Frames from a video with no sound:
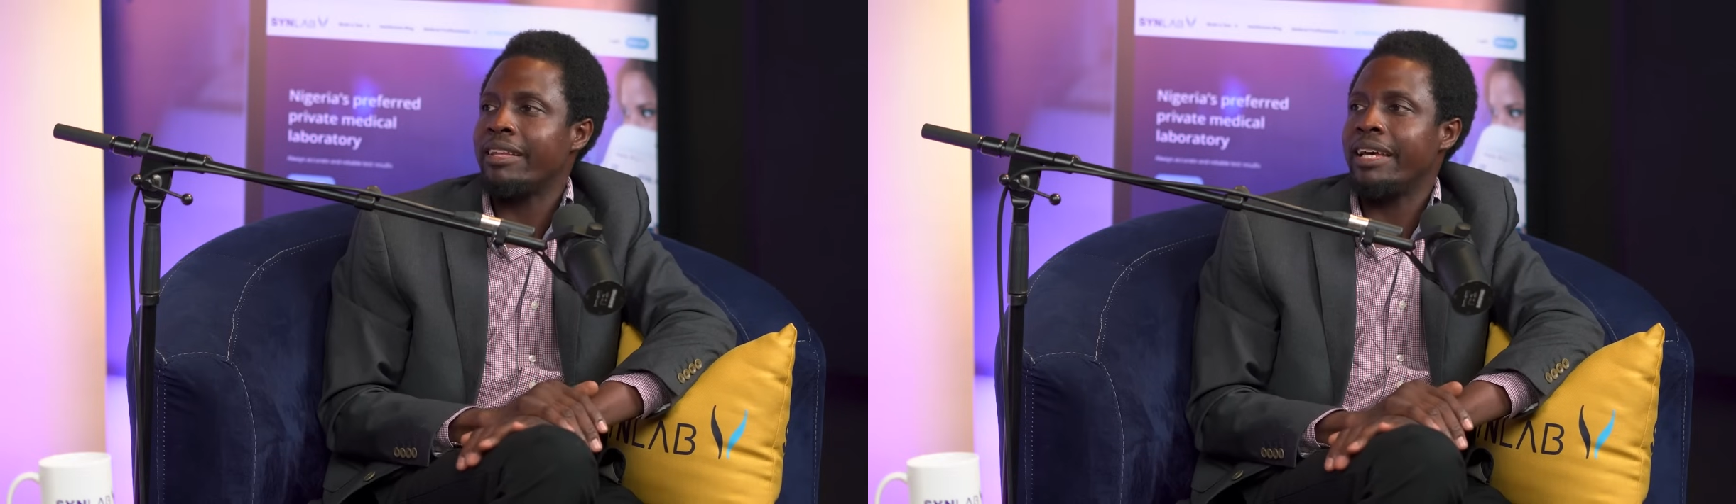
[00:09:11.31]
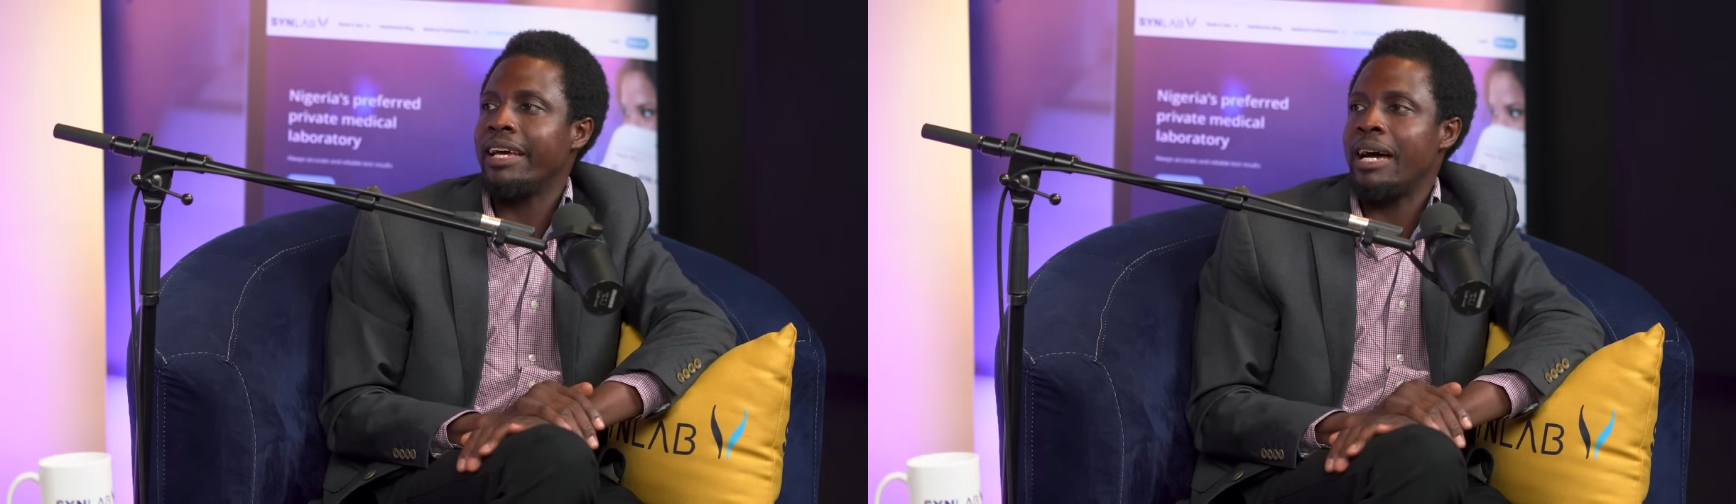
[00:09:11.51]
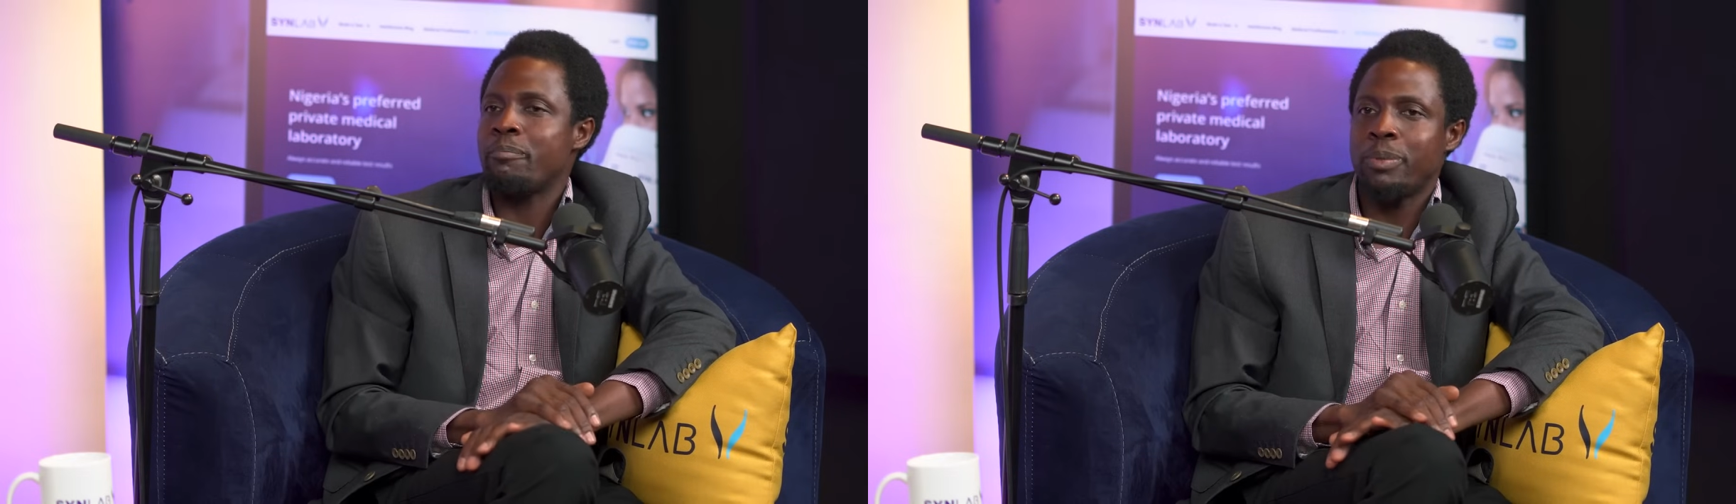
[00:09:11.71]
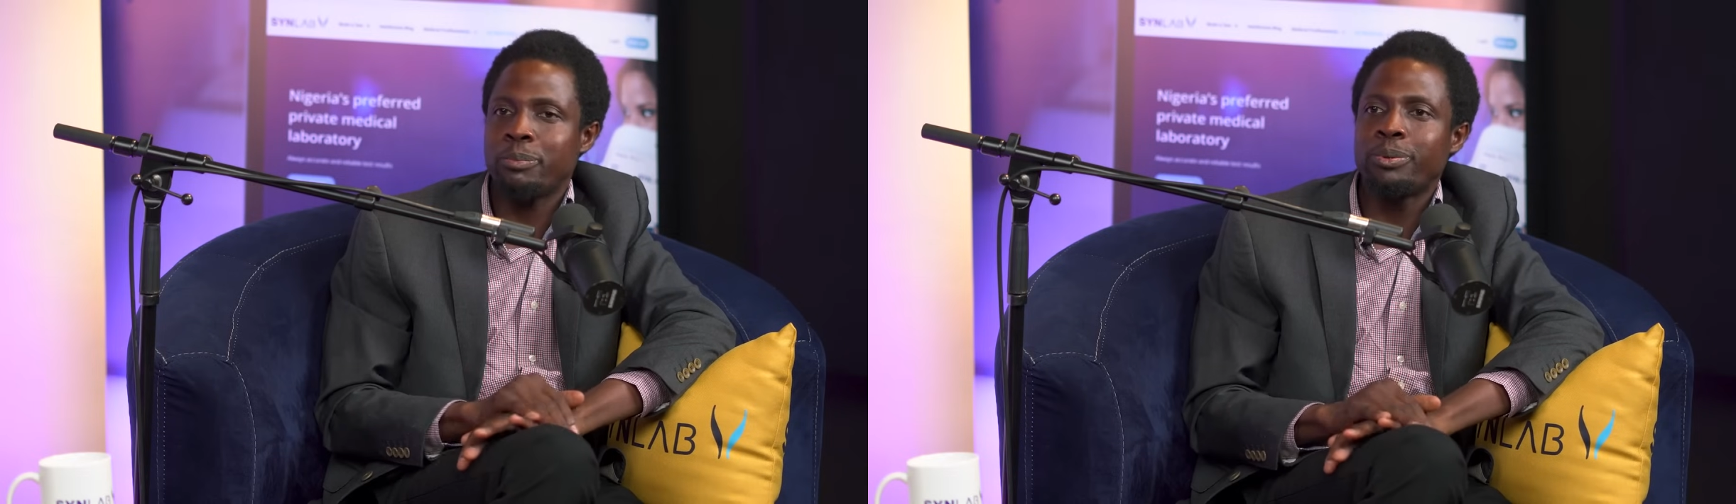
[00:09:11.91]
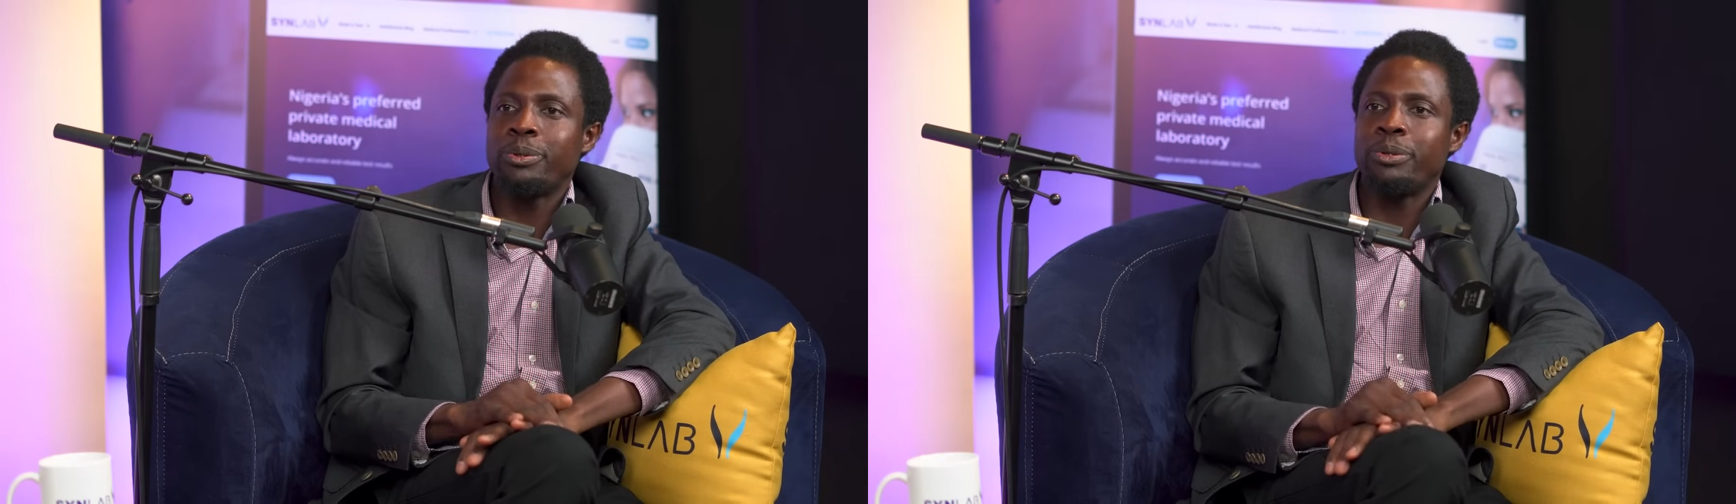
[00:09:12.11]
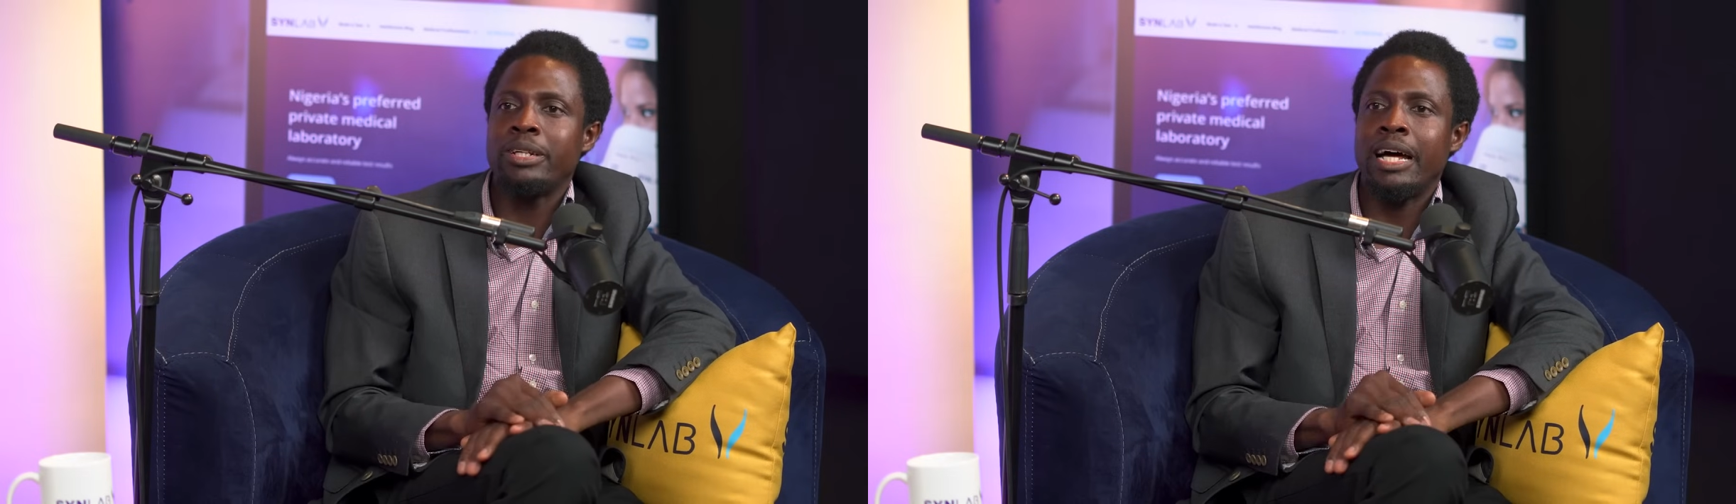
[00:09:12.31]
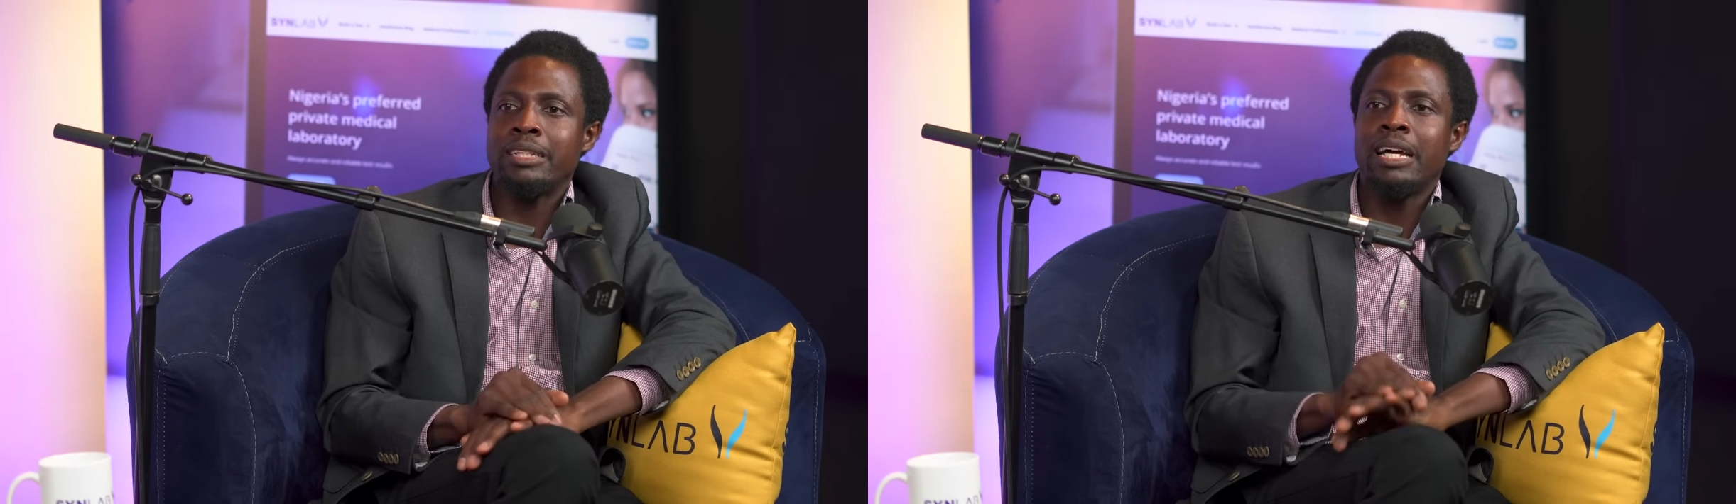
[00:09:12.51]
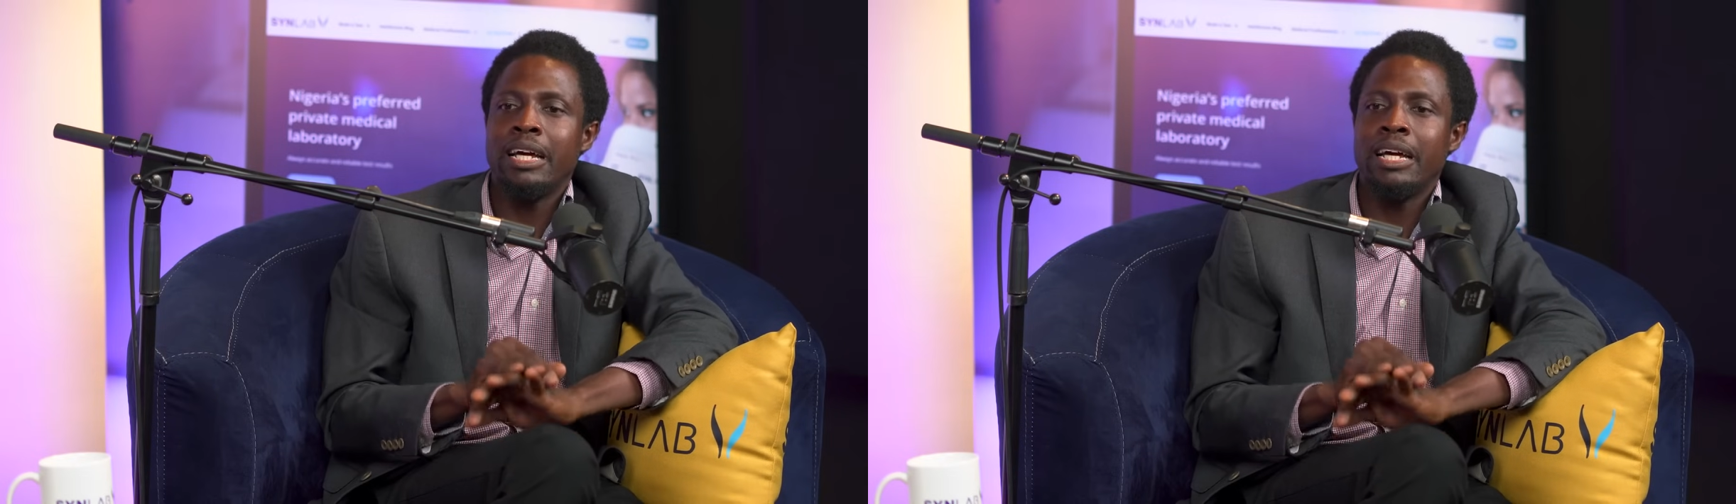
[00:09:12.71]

there and people know that